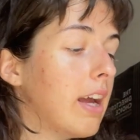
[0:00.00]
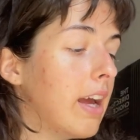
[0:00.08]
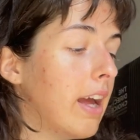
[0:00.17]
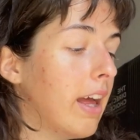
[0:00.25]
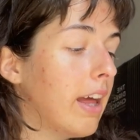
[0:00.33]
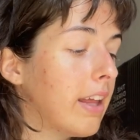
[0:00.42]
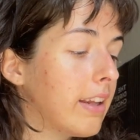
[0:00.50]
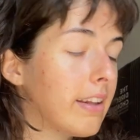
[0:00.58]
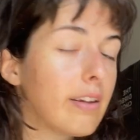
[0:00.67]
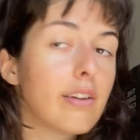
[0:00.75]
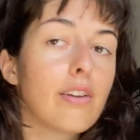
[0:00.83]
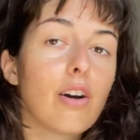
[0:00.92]
And
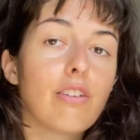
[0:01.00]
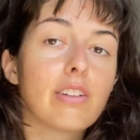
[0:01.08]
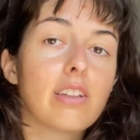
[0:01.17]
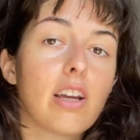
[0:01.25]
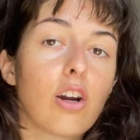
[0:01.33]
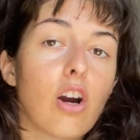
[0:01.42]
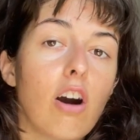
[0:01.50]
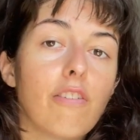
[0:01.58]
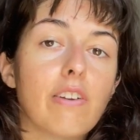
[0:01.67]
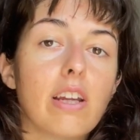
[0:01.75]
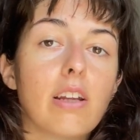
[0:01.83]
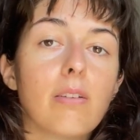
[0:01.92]
obviously a
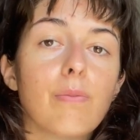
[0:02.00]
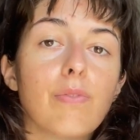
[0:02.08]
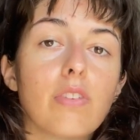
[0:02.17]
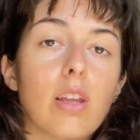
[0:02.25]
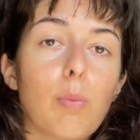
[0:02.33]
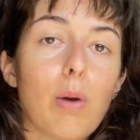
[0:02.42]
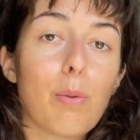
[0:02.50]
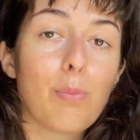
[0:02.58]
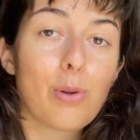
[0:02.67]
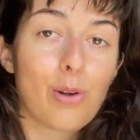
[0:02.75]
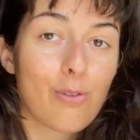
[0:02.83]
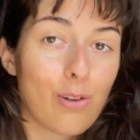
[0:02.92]
coffee in my
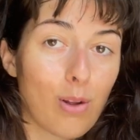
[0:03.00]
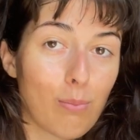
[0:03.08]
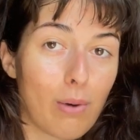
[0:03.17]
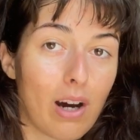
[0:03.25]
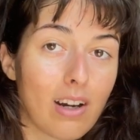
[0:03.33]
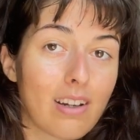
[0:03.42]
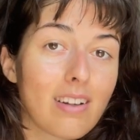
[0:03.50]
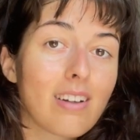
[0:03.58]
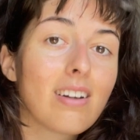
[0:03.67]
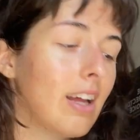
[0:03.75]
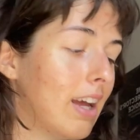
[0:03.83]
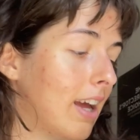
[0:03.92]
beautiful mug.
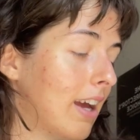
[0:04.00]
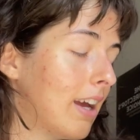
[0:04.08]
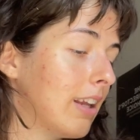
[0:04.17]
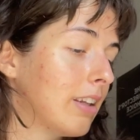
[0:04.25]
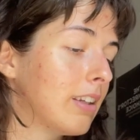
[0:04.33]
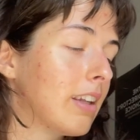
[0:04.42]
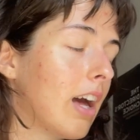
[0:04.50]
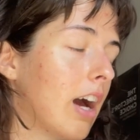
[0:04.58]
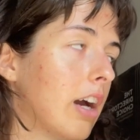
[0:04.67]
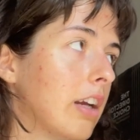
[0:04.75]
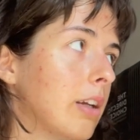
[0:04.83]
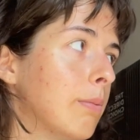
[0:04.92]
And
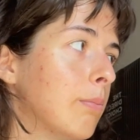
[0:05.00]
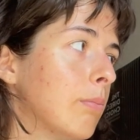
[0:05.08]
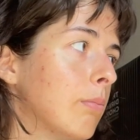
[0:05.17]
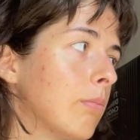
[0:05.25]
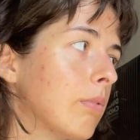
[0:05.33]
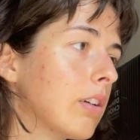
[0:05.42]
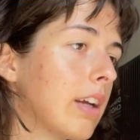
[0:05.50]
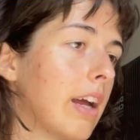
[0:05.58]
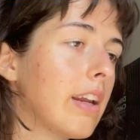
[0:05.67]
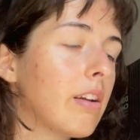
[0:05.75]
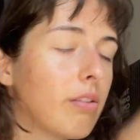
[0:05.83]
I'm getting